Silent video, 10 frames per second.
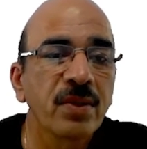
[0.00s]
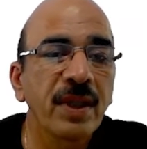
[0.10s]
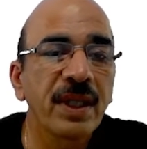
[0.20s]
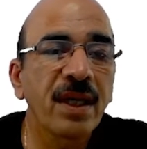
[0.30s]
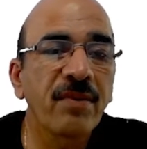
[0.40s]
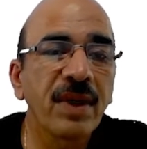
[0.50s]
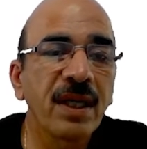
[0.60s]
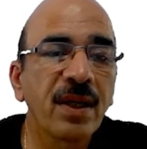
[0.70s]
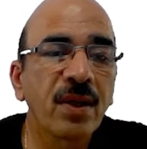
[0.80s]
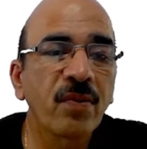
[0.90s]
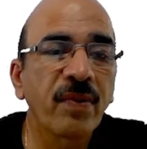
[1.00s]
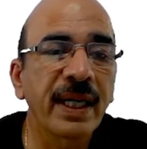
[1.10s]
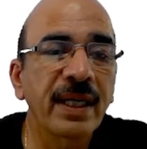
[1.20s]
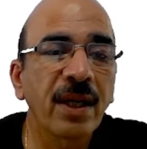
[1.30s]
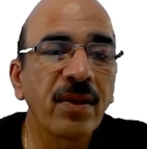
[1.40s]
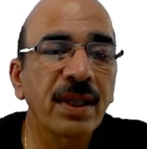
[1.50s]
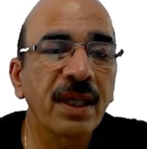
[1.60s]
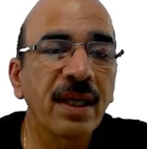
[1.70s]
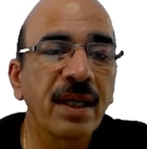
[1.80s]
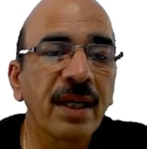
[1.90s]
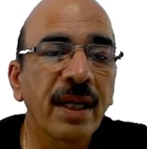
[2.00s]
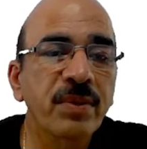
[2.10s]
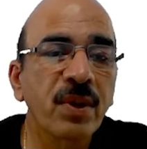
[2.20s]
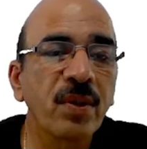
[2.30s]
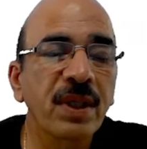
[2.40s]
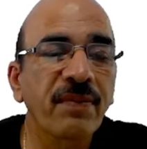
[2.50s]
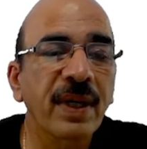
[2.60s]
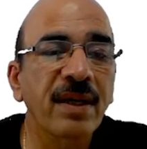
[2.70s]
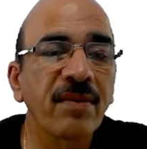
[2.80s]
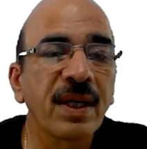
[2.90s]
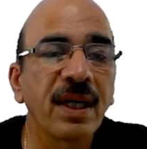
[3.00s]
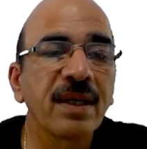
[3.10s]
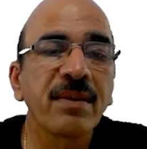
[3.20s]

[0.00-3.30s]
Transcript: So here we need to find out absolute refractive.